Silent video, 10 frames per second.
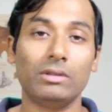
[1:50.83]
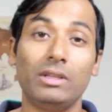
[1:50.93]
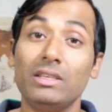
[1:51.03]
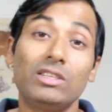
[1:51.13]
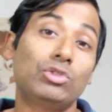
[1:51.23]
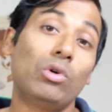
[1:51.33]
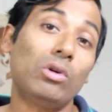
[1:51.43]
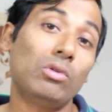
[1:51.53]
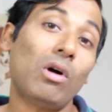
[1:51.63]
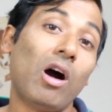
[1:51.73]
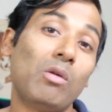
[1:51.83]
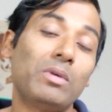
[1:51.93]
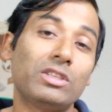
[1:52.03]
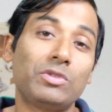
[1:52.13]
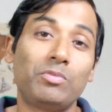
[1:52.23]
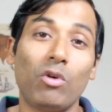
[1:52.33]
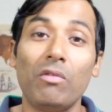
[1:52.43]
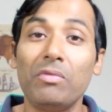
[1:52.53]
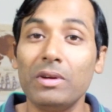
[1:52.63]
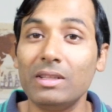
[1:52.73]
they just don't know how much
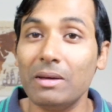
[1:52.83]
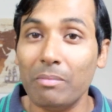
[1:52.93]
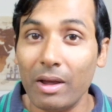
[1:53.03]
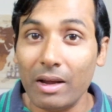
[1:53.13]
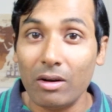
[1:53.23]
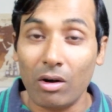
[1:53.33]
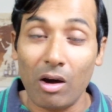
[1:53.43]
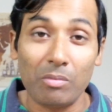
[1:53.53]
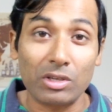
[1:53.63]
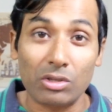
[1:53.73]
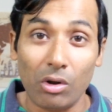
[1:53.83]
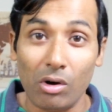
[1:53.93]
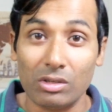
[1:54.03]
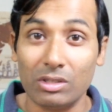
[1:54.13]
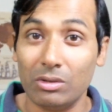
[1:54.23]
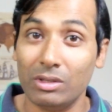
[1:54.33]
profit they made or how much loss.